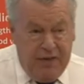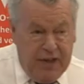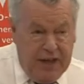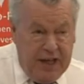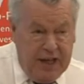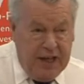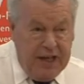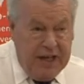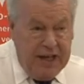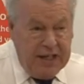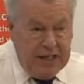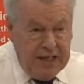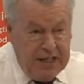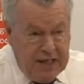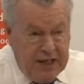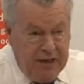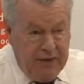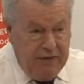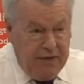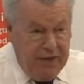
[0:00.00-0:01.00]
they can
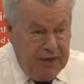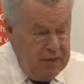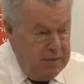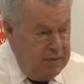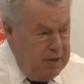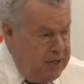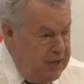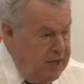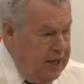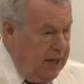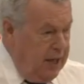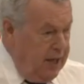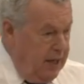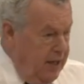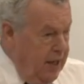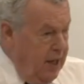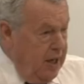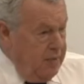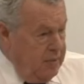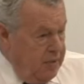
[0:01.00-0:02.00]
antidote vitamin D.
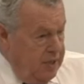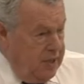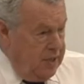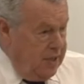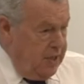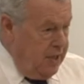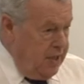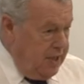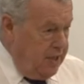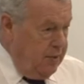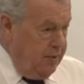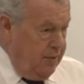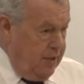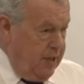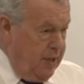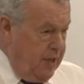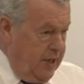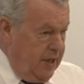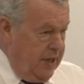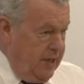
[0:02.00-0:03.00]
Lyme's disease is one
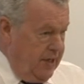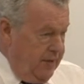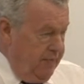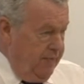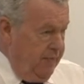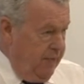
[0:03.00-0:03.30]
of these.